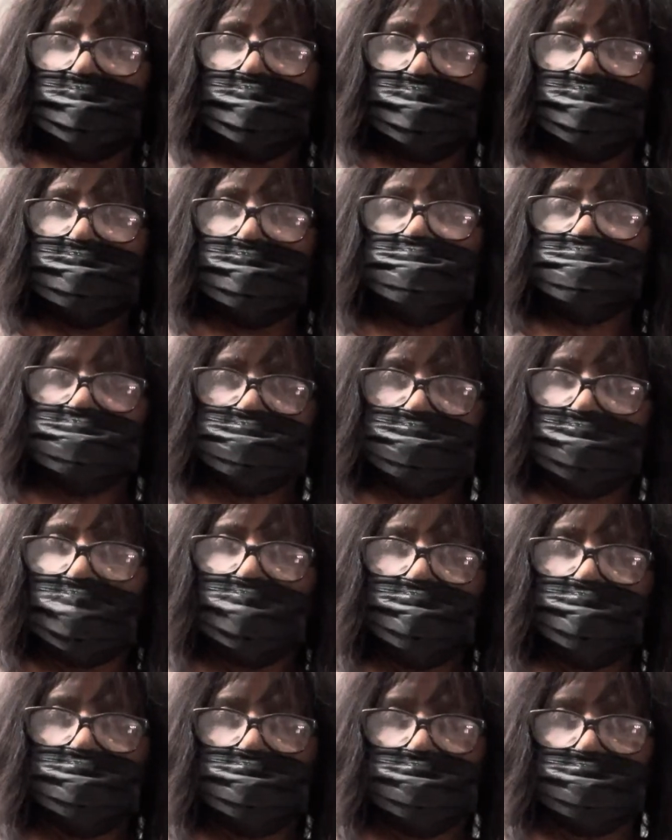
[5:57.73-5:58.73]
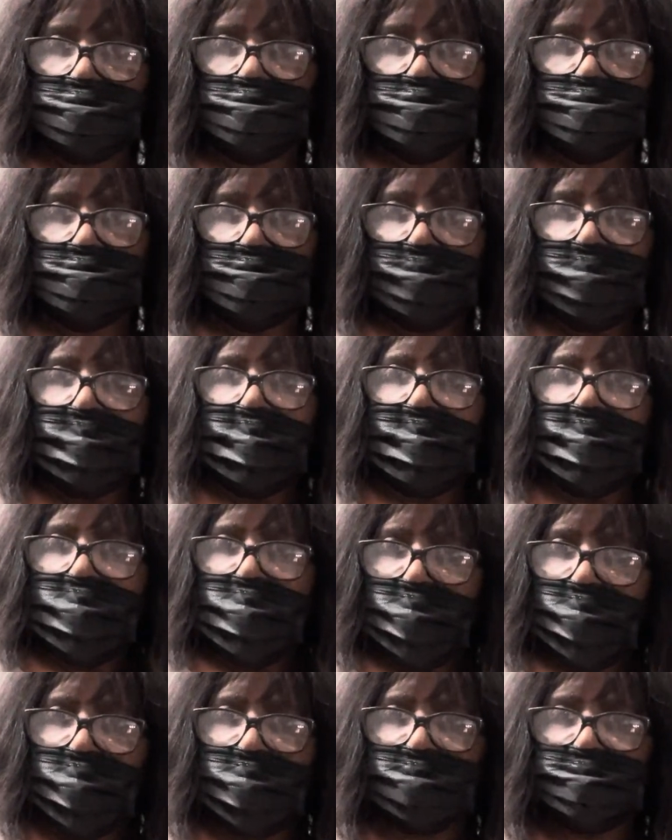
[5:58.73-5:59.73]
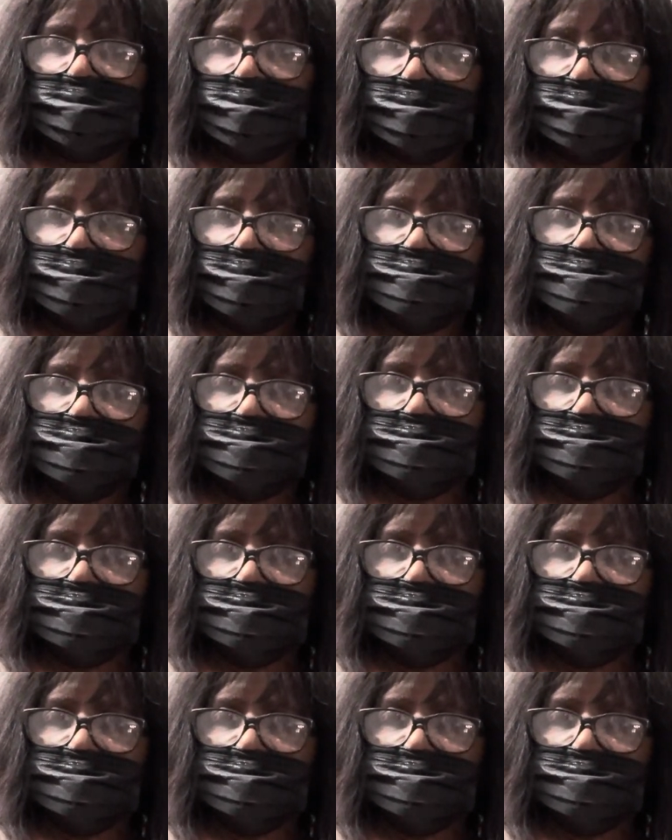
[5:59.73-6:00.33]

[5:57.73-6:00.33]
will show you, after this is